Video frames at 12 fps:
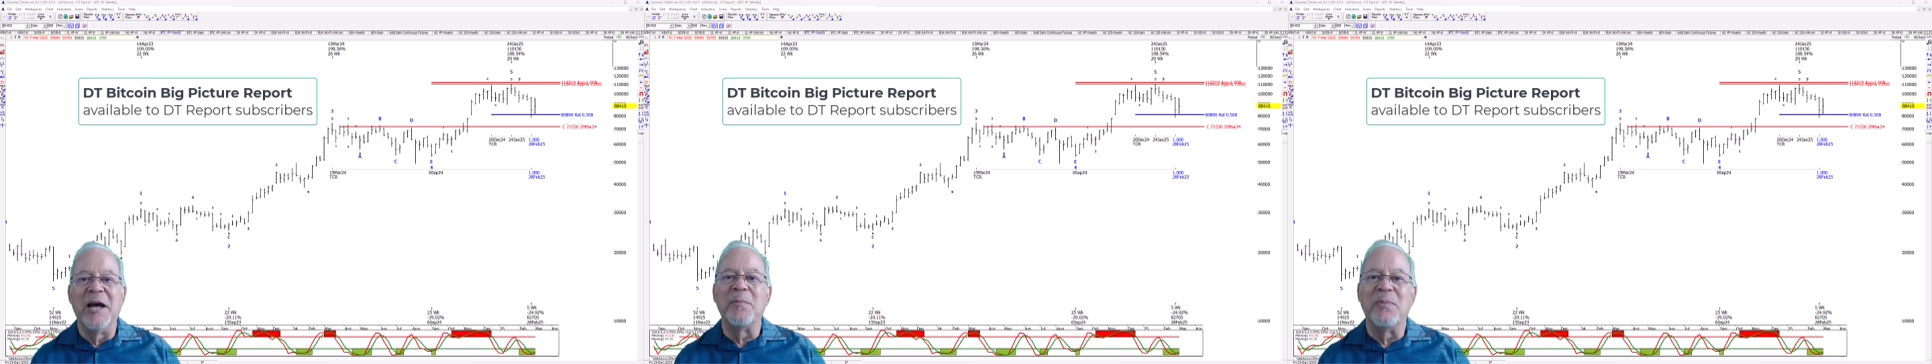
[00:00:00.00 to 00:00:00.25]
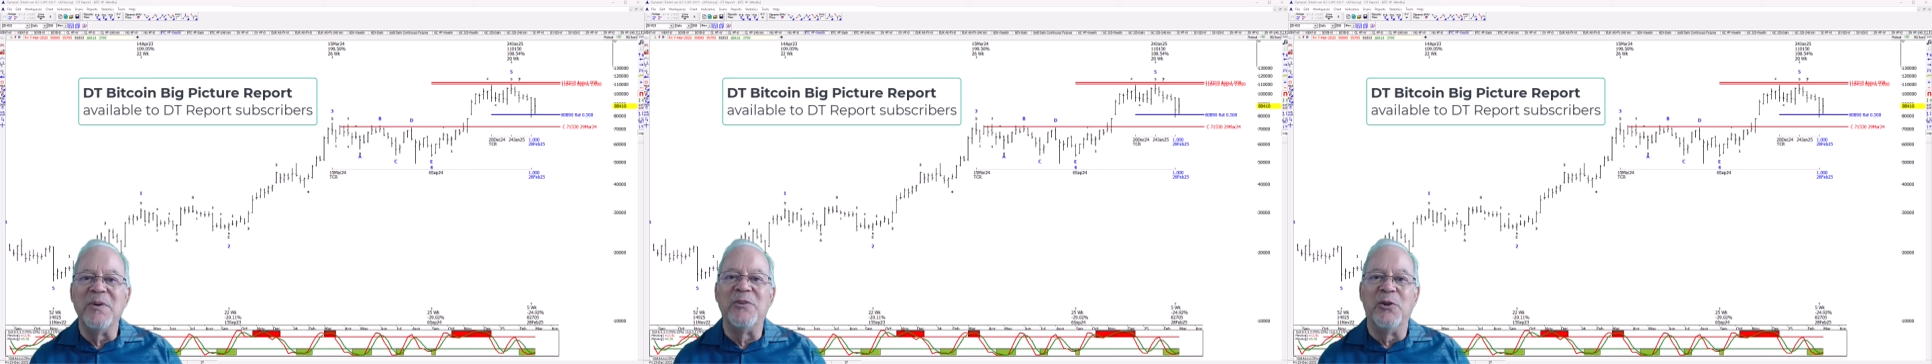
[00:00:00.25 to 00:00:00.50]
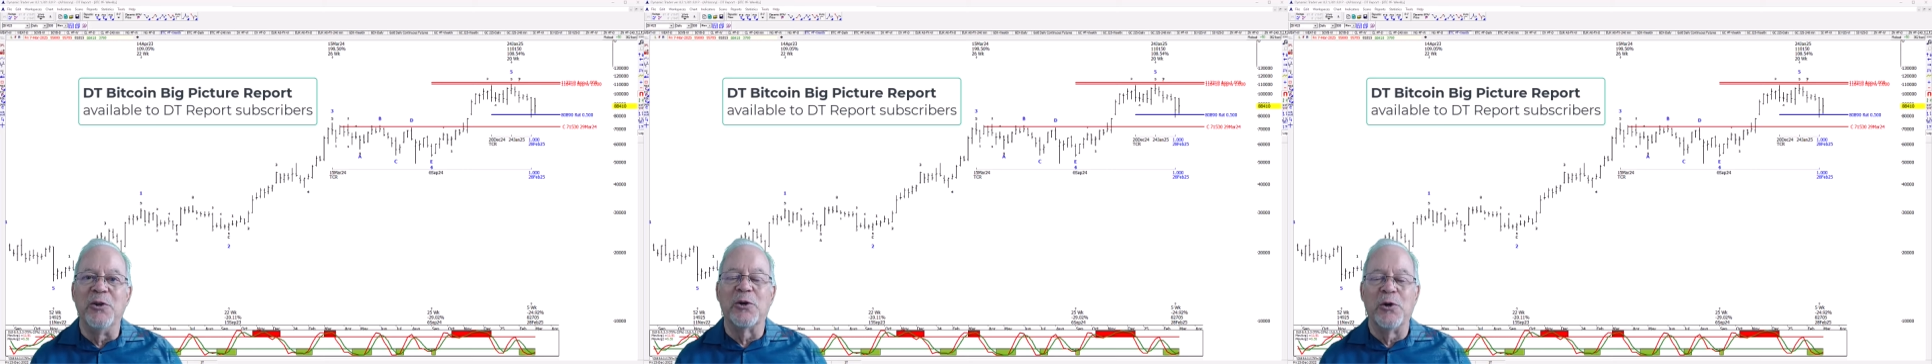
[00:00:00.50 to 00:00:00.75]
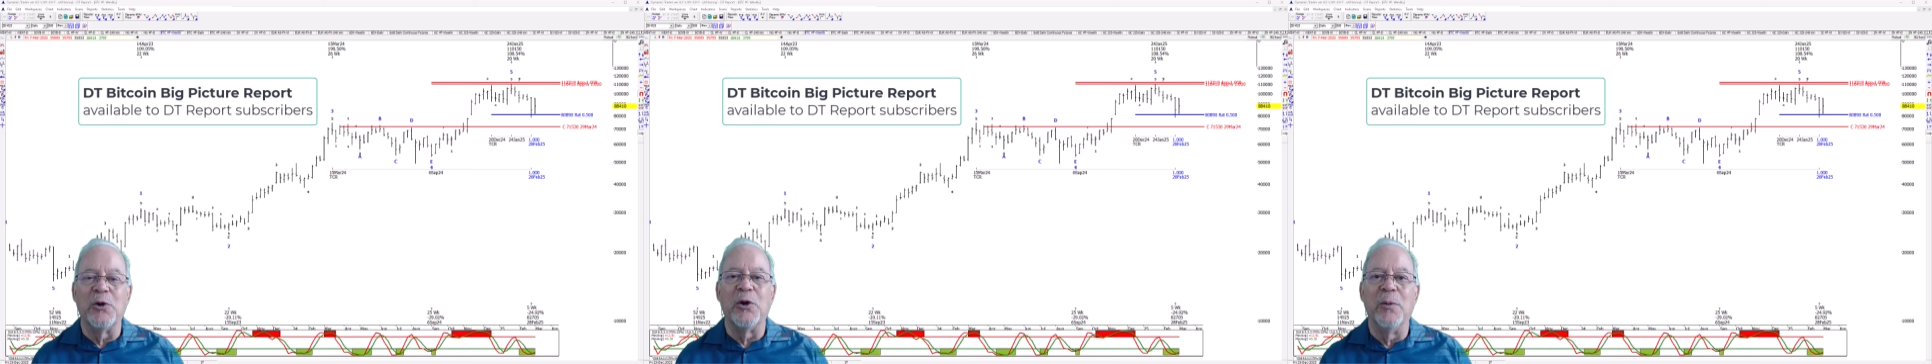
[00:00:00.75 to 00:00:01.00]
to the current
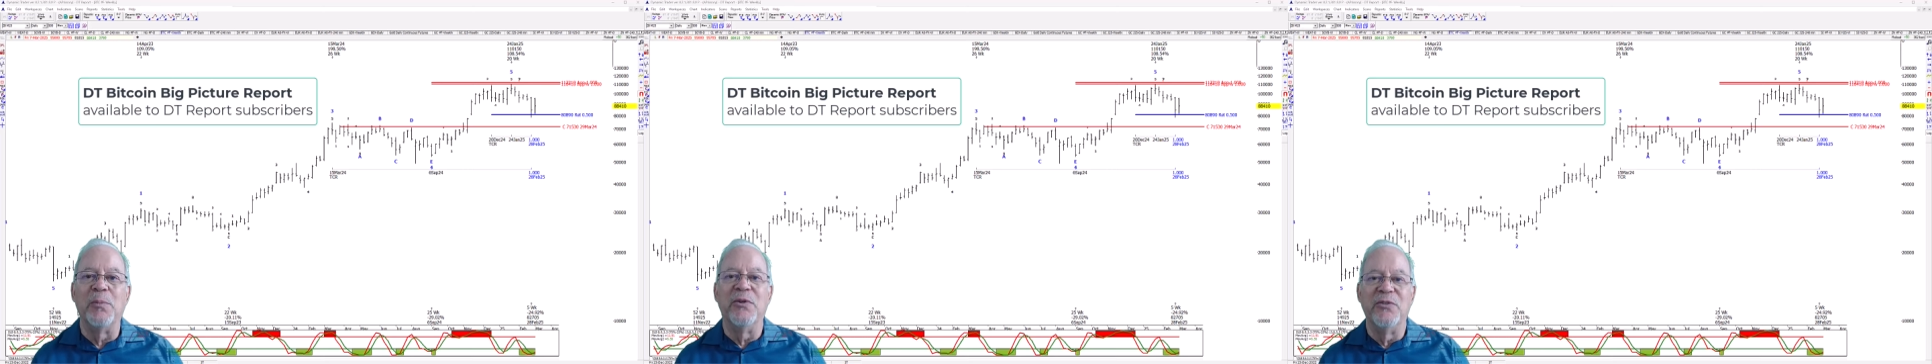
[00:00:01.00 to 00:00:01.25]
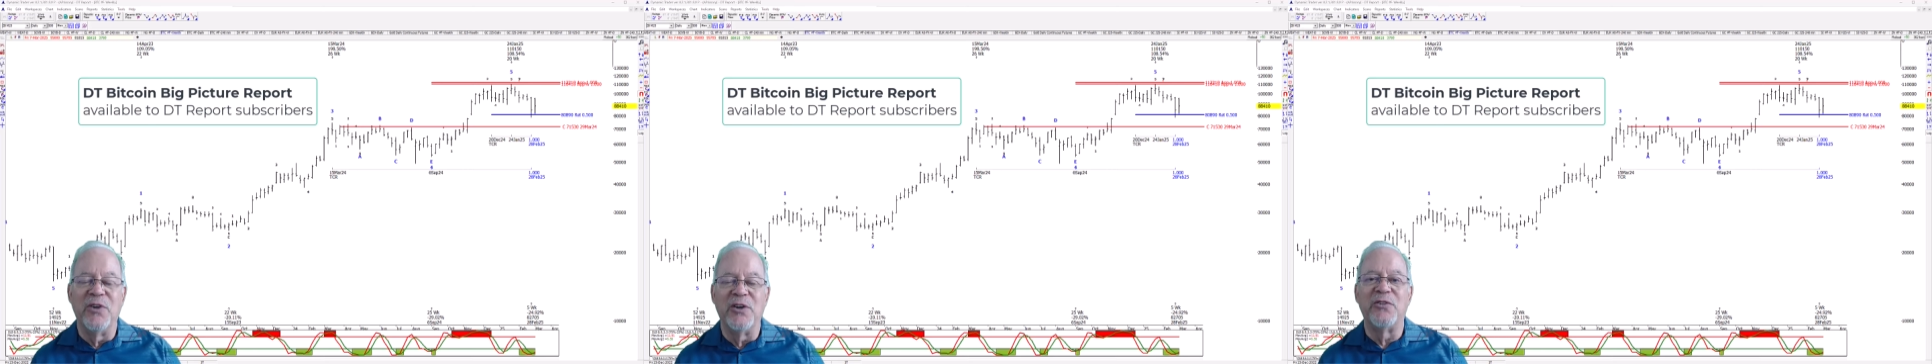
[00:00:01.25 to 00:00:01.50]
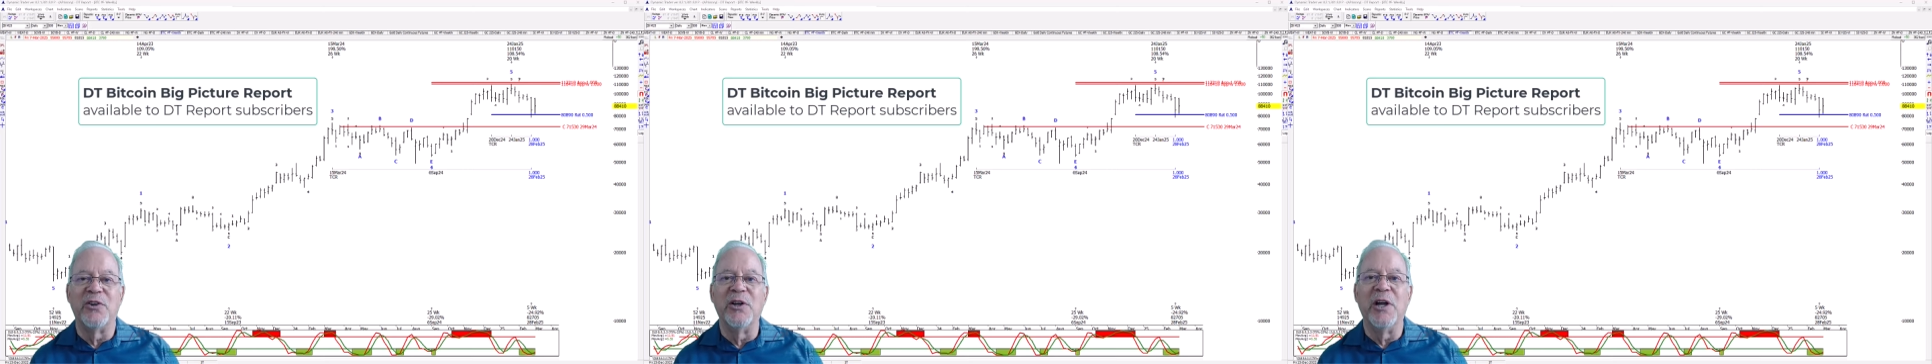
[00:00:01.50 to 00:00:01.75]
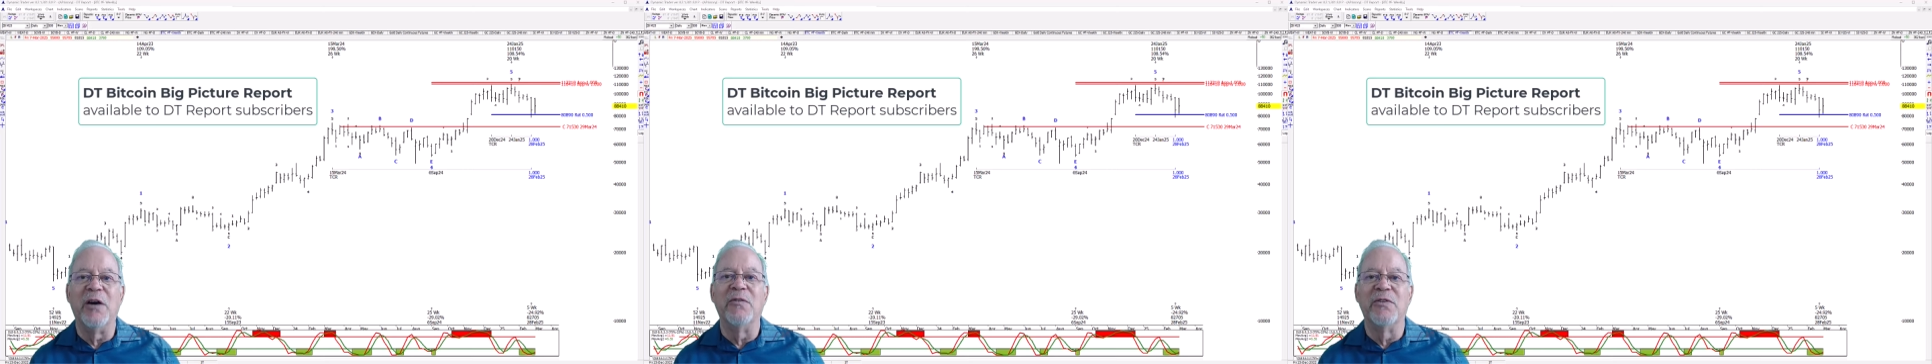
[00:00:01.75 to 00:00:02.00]
position of
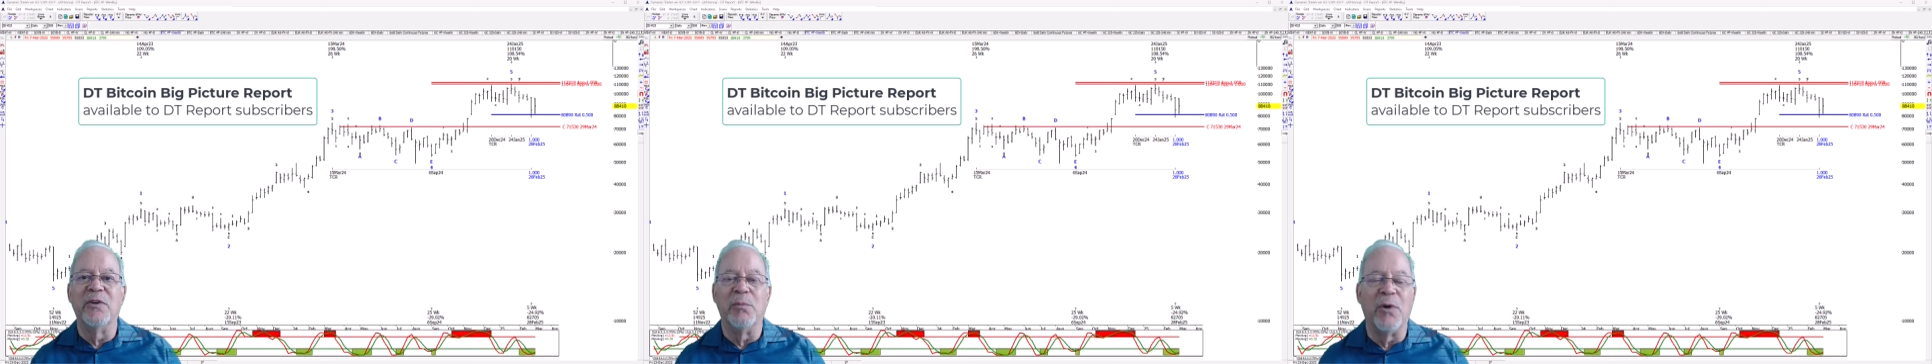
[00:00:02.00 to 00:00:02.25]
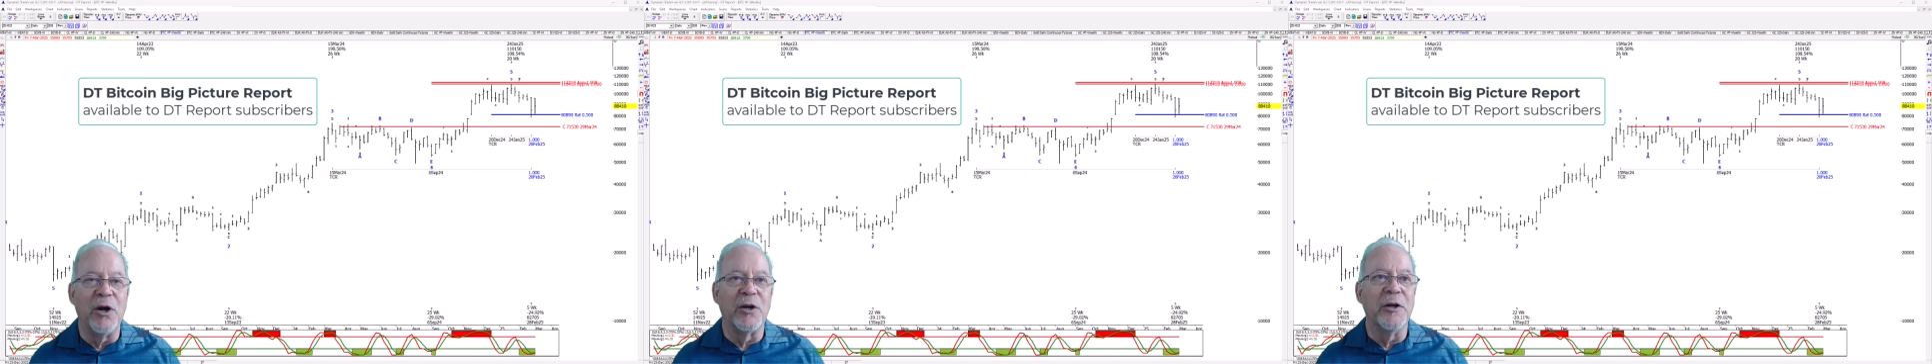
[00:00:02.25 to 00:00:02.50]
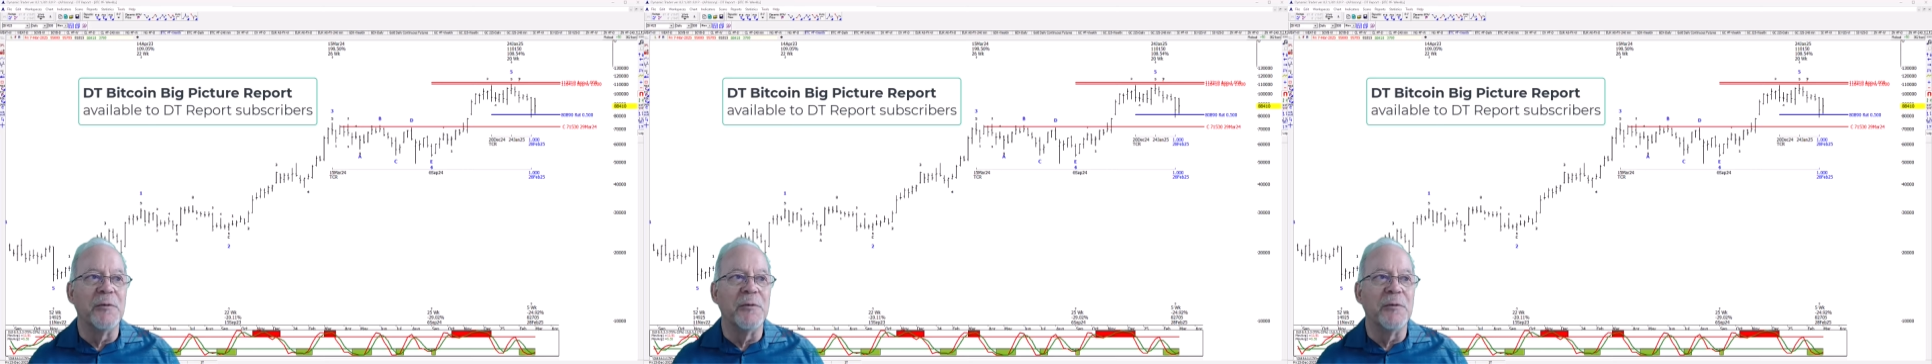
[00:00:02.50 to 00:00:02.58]
the market.